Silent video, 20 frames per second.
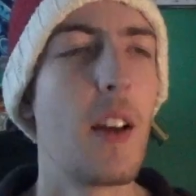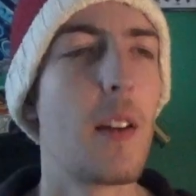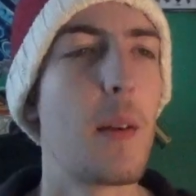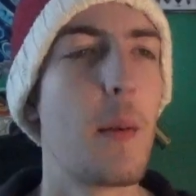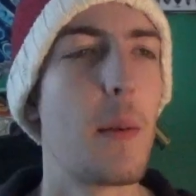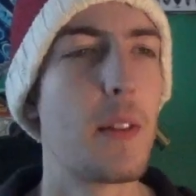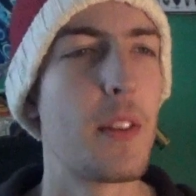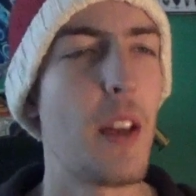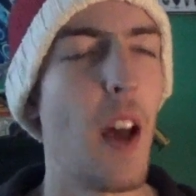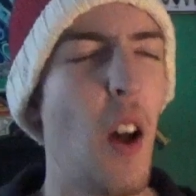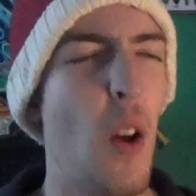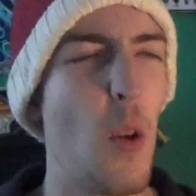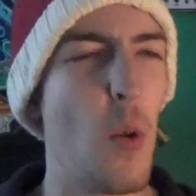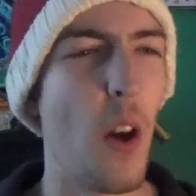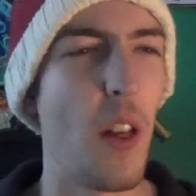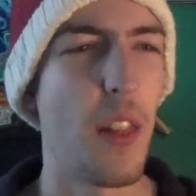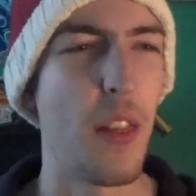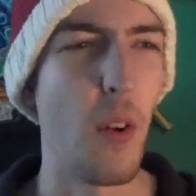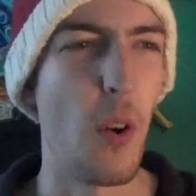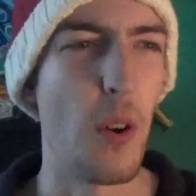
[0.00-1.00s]
So I
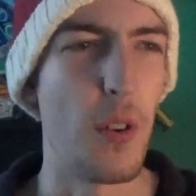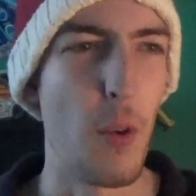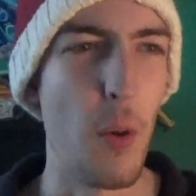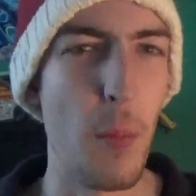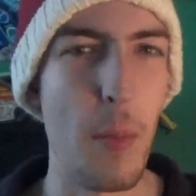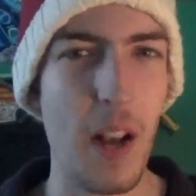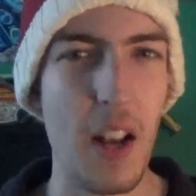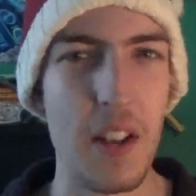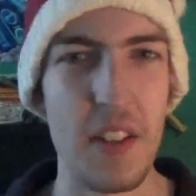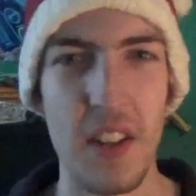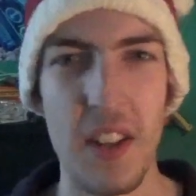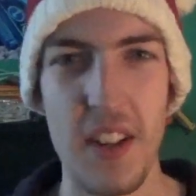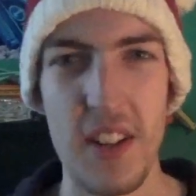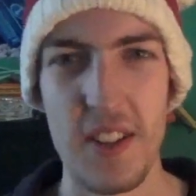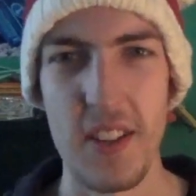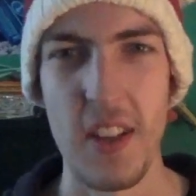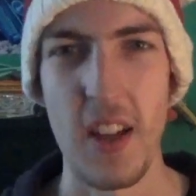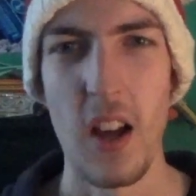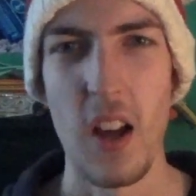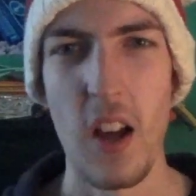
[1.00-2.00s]
thought I'd do
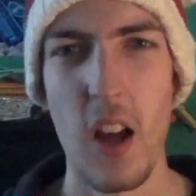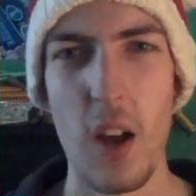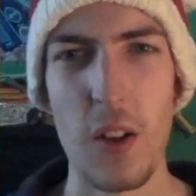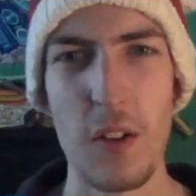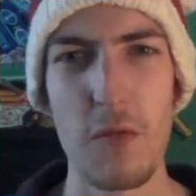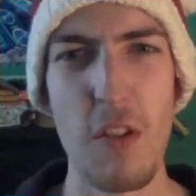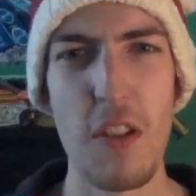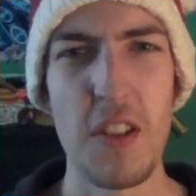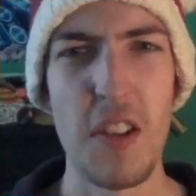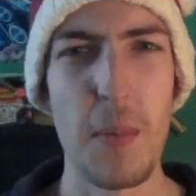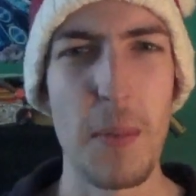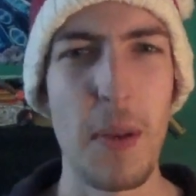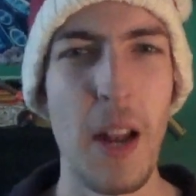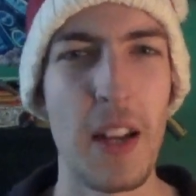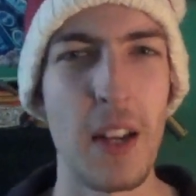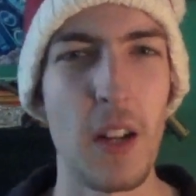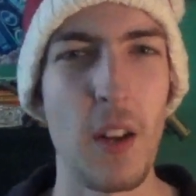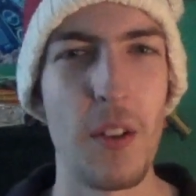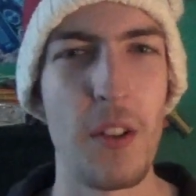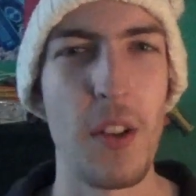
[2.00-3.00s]
abilities. I was originally
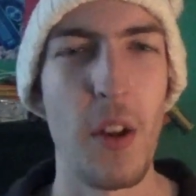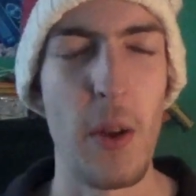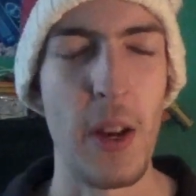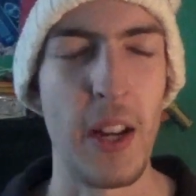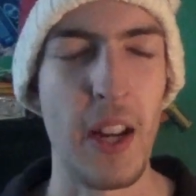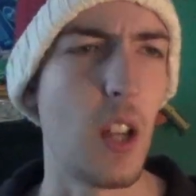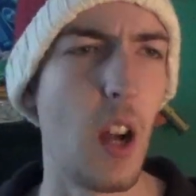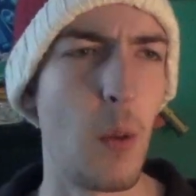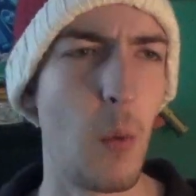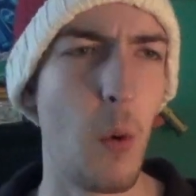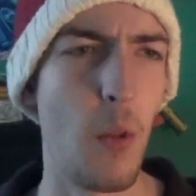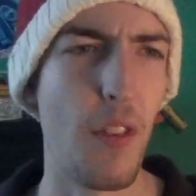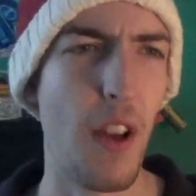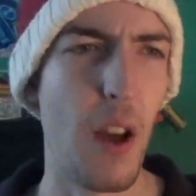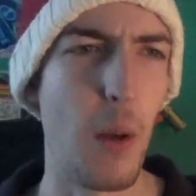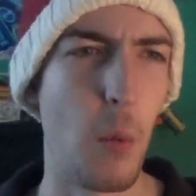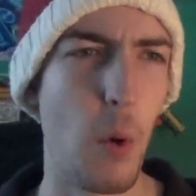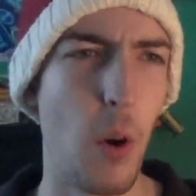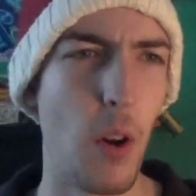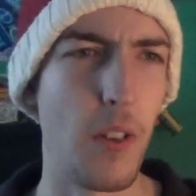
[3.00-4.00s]
planning on doing Garden Warfare
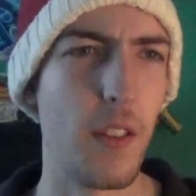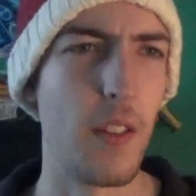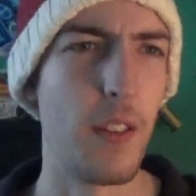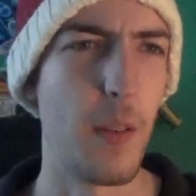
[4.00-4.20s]
1